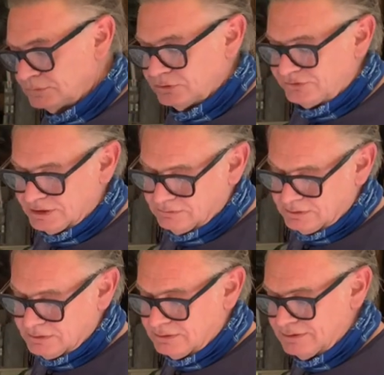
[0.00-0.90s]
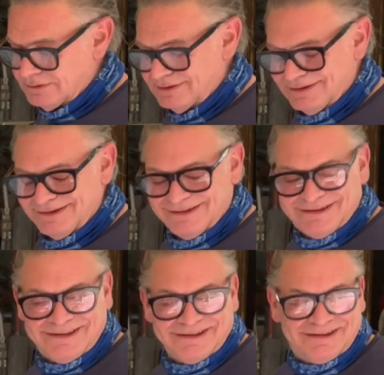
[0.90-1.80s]
No, it's down there.
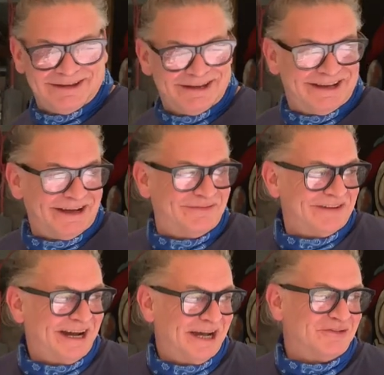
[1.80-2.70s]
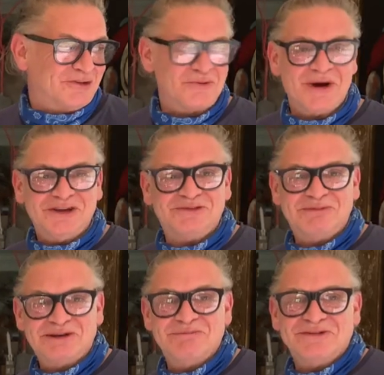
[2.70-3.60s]
I have drunk white
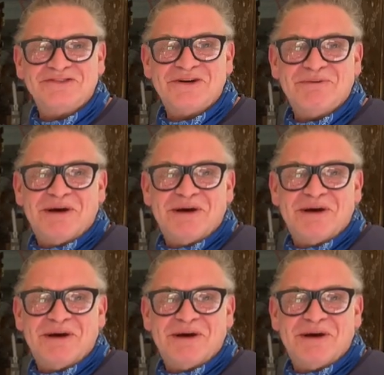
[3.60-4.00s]
spirit before.